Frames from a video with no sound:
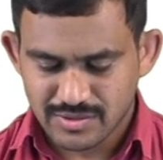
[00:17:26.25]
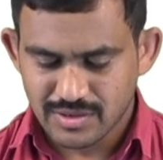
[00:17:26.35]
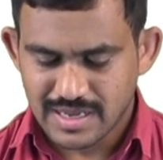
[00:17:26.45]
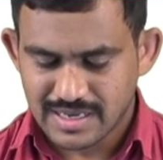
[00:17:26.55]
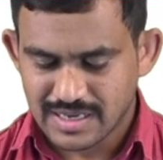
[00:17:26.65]
so
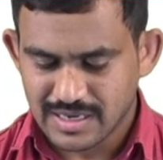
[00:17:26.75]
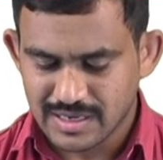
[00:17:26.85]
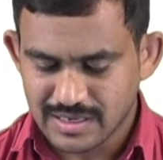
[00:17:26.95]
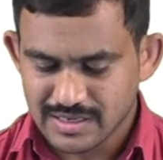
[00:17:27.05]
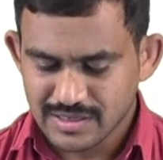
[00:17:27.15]
like
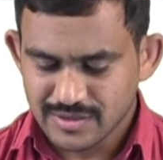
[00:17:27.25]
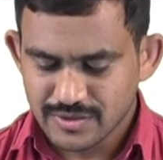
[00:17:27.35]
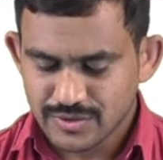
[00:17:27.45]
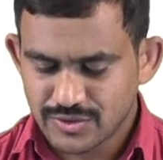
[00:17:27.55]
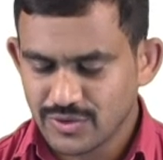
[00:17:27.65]

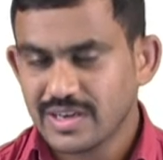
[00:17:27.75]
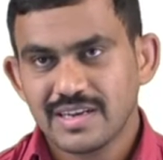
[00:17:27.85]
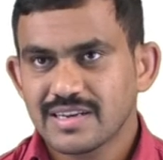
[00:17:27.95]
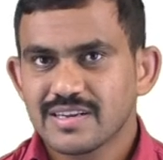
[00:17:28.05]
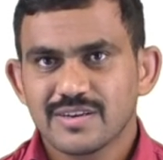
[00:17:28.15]
12.